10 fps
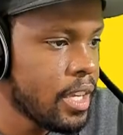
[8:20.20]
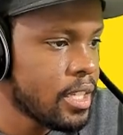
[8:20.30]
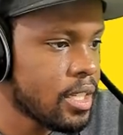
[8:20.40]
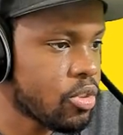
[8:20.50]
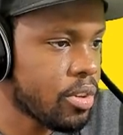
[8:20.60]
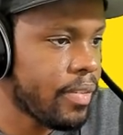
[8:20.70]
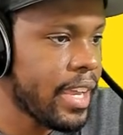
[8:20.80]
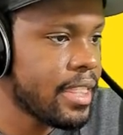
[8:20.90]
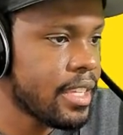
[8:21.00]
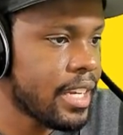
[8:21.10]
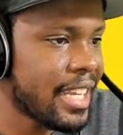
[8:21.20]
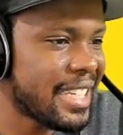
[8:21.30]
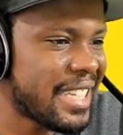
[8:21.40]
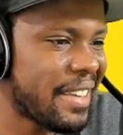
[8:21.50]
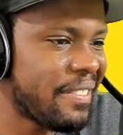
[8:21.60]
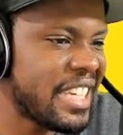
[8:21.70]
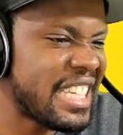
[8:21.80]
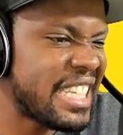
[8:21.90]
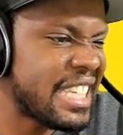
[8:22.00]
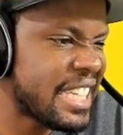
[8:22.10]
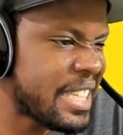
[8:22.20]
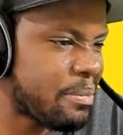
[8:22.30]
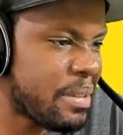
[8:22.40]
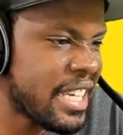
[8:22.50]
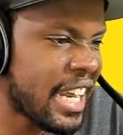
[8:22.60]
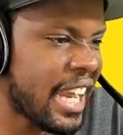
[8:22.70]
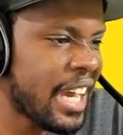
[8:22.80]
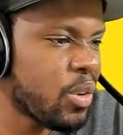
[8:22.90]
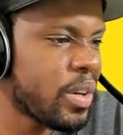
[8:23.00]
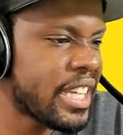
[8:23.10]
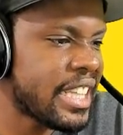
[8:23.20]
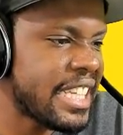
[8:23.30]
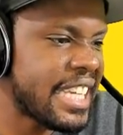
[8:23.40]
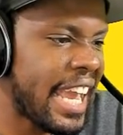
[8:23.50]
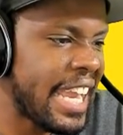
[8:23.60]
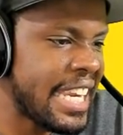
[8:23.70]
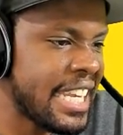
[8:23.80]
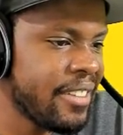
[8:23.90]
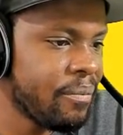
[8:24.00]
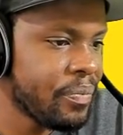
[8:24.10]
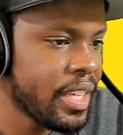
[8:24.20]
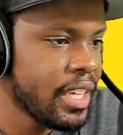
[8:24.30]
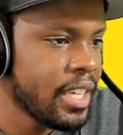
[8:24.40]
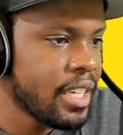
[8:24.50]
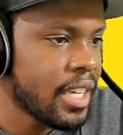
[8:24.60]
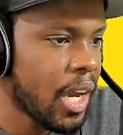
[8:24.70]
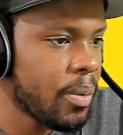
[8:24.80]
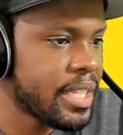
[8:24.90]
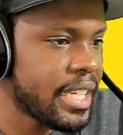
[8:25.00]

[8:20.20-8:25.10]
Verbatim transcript: So Trevathan has 76 speed. I kind of want at least 80. I would